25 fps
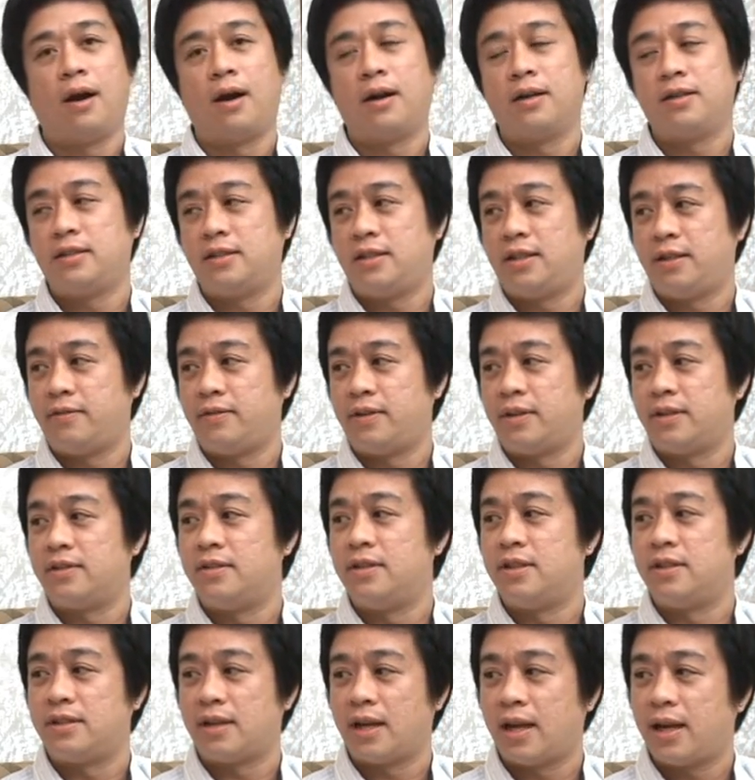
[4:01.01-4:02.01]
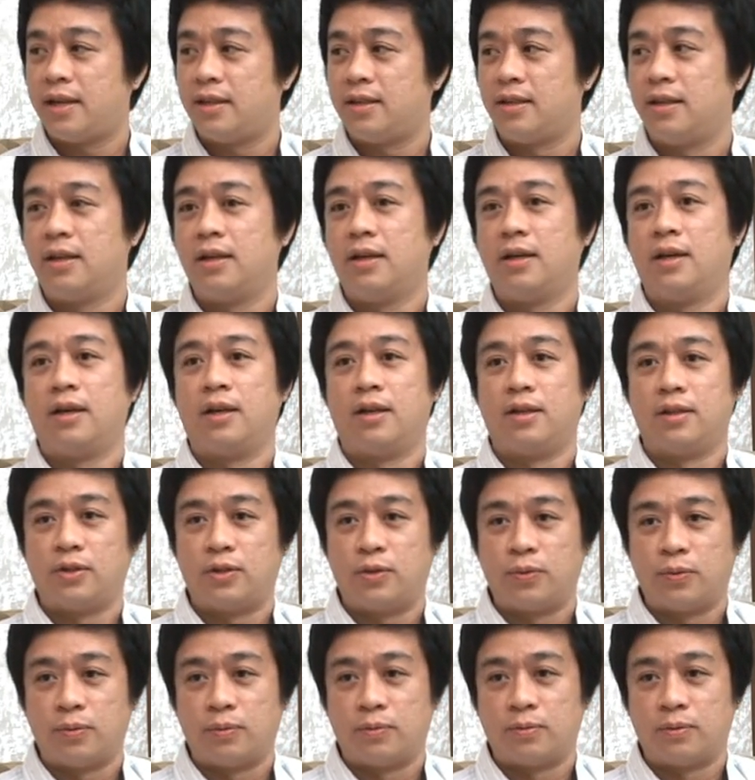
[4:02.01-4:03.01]
RCTV is designed
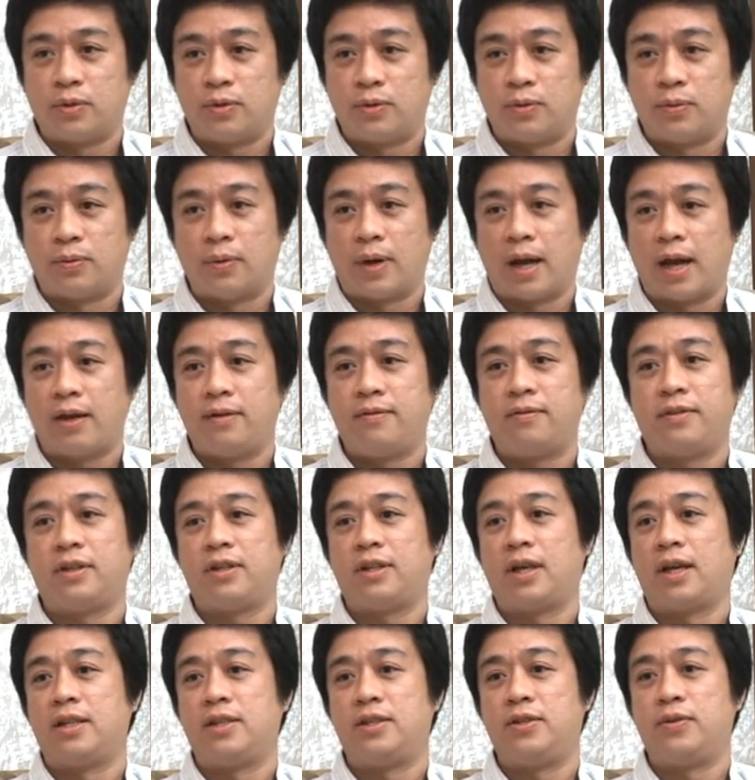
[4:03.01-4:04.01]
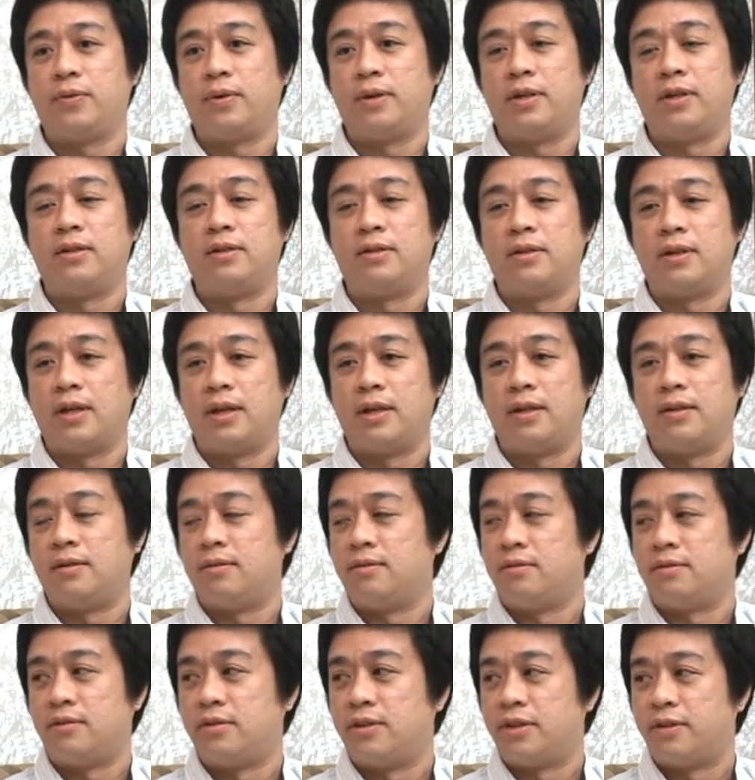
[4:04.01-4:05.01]
to advertise you
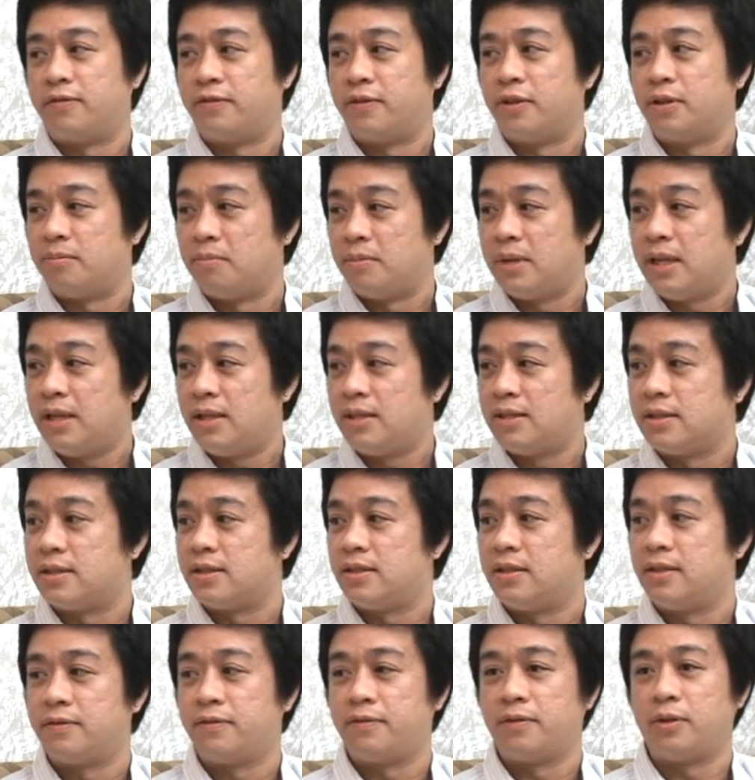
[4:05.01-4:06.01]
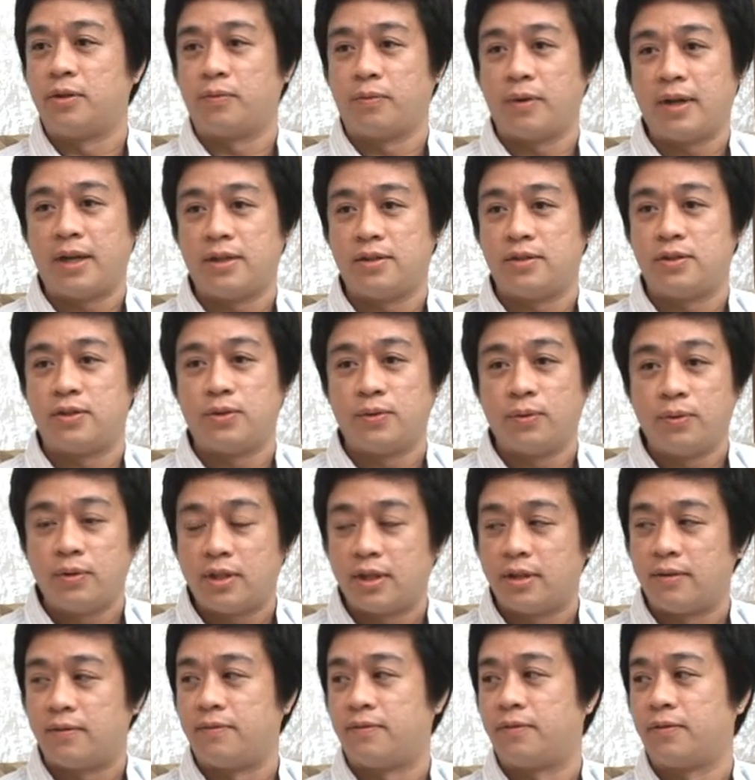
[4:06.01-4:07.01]
in different means, in different ways,
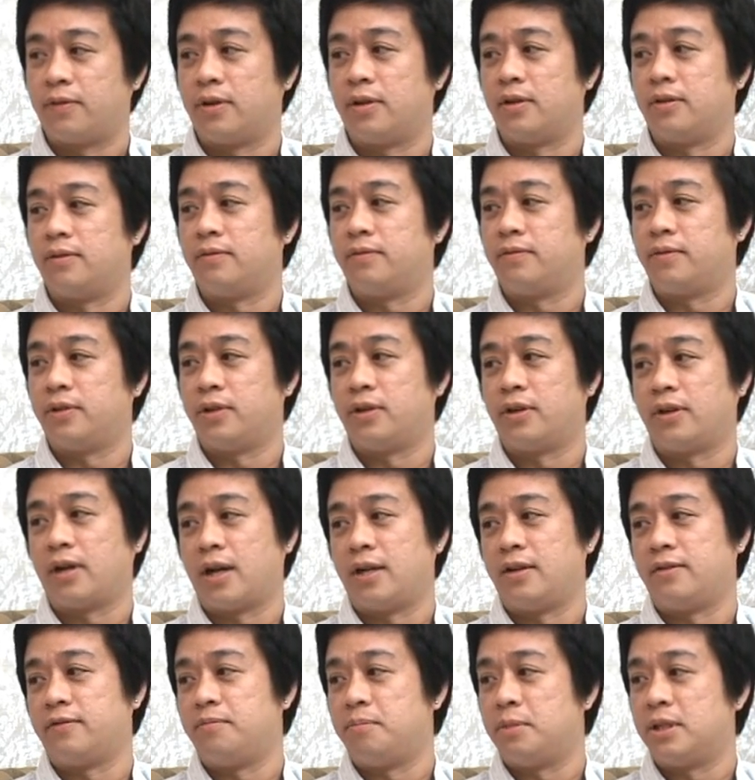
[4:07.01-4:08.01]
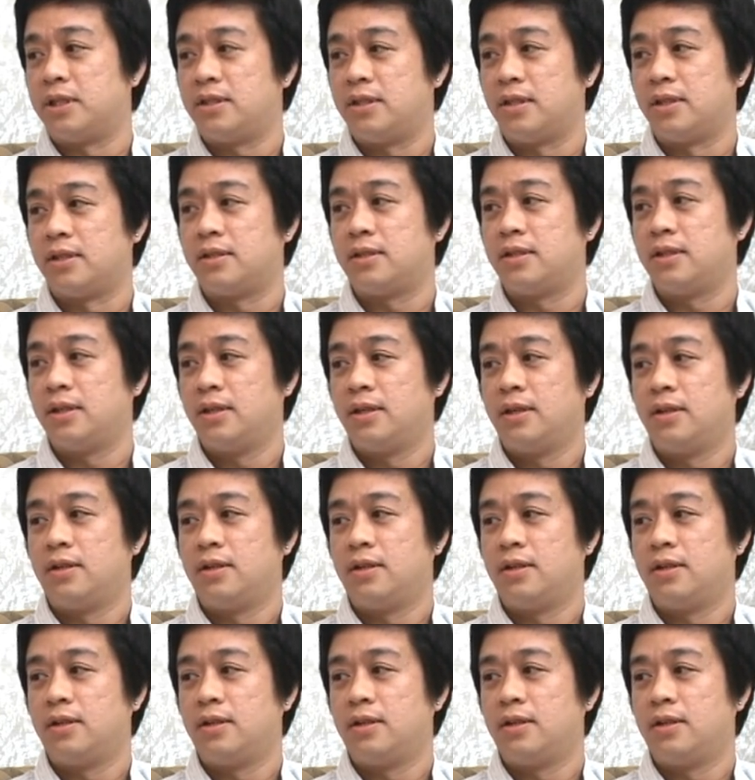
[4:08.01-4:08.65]
suited for your kind of business.